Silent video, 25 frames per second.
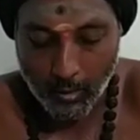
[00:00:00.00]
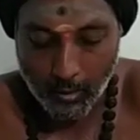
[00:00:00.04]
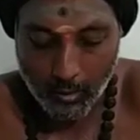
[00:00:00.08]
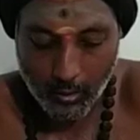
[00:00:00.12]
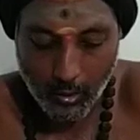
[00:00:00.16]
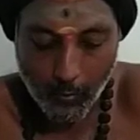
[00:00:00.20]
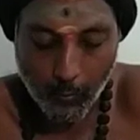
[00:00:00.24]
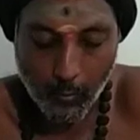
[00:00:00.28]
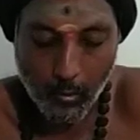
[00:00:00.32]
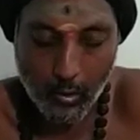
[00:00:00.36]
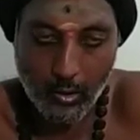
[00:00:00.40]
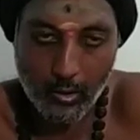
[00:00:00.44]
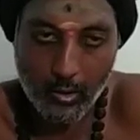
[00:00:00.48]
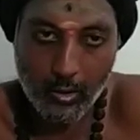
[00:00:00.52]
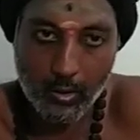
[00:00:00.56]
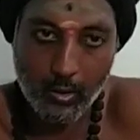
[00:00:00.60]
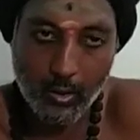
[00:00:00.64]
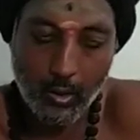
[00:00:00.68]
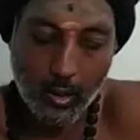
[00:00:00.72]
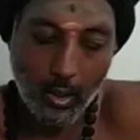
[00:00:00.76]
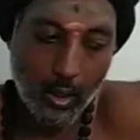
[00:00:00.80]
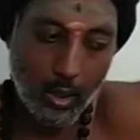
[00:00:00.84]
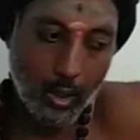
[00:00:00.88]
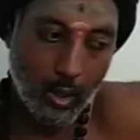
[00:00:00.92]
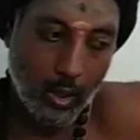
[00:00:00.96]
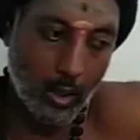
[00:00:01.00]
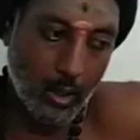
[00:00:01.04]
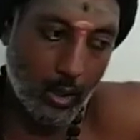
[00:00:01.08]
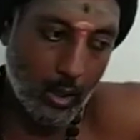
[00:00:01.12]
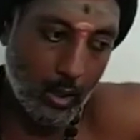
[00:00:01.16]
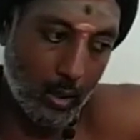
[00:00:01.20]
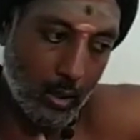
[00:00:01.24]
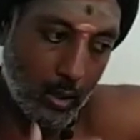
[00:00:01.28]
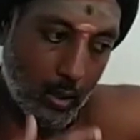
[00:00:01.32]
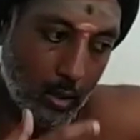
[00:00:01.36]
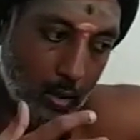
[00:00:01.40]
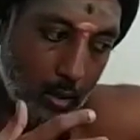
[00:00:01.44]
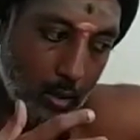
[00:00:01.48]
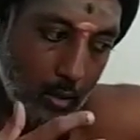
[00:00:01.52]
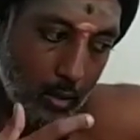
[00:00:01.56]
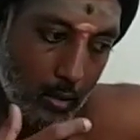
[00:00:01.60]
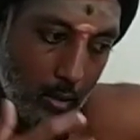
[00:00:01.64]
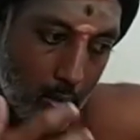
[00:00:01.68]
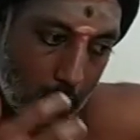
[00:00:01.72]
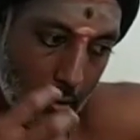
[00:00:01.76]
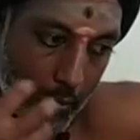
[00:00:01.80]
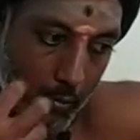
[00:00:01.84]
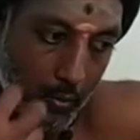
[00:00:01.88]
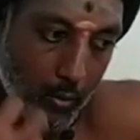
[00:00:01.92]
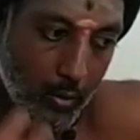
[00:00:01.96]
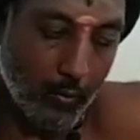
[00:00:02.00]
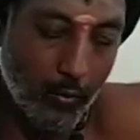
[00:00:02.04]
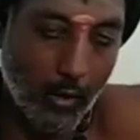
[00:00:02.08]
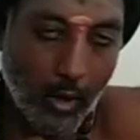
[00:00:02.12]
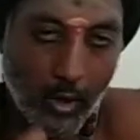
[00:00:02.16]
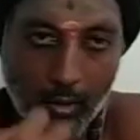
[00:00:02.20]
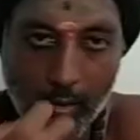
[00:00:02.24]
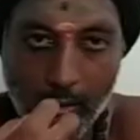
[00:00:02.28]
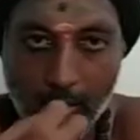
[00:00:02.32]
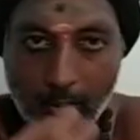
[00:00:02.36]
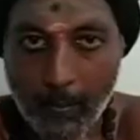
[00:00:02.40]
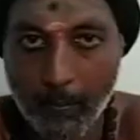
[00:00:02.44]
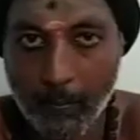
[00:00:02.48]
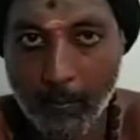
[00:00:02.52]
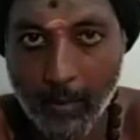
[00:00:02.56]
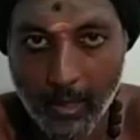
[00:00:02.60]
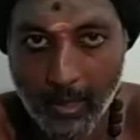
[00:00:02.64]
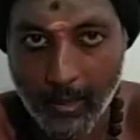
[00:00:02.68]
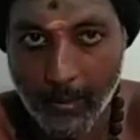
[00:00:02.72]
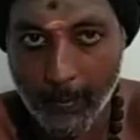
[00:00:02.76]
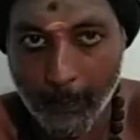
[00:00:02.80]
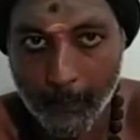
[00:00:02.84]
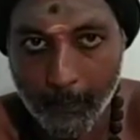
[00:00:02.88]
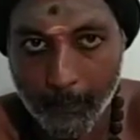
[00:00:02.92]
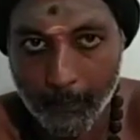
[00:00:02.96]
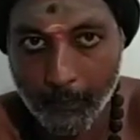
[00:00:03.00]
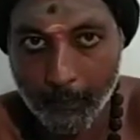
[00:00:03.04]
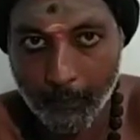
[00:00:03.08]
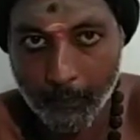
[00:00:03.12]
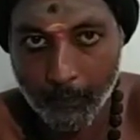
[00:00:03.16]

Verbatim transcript: Suppose we want some money